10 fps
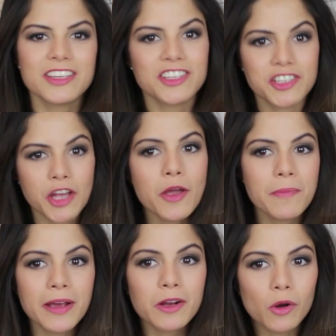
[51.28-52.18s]

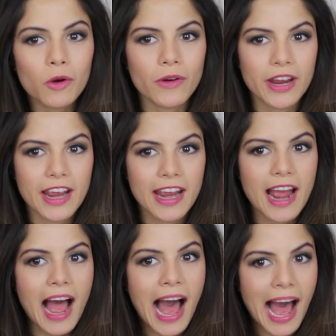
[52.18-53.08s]
Soap and Glory
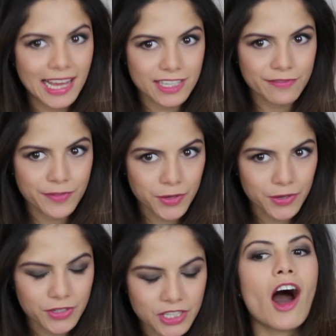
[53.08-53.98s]
hand
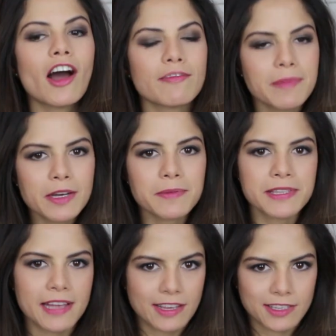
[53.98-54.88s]
food. I've been
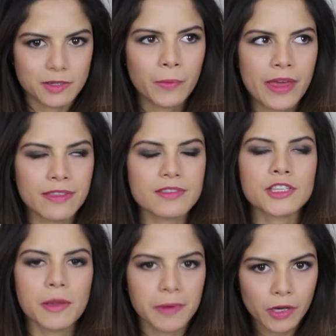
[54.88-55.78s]
obsessed with
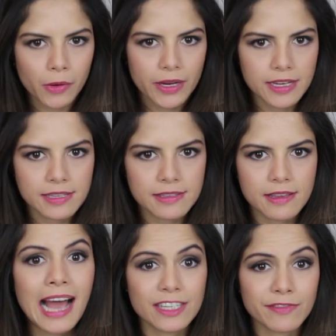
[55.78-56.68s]
Soap and Glory's
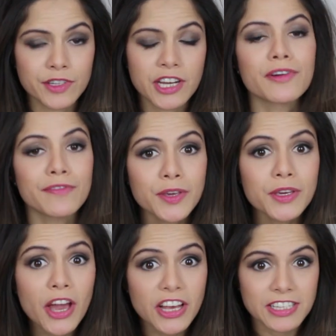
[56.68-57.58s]
hand food for a few
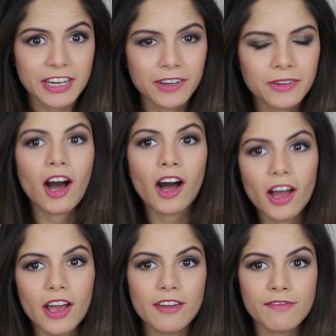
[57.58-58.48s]
years now.
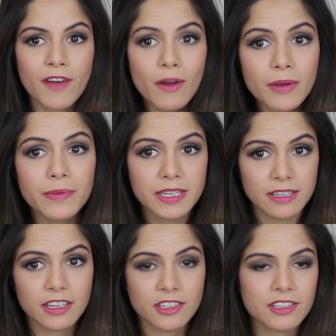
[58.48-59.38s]
I very
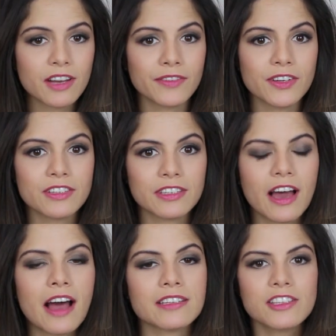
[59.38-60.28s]
recently discovered
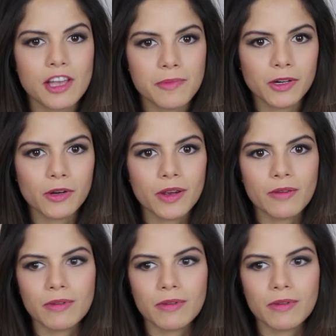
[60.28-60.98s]
that Soap and Glory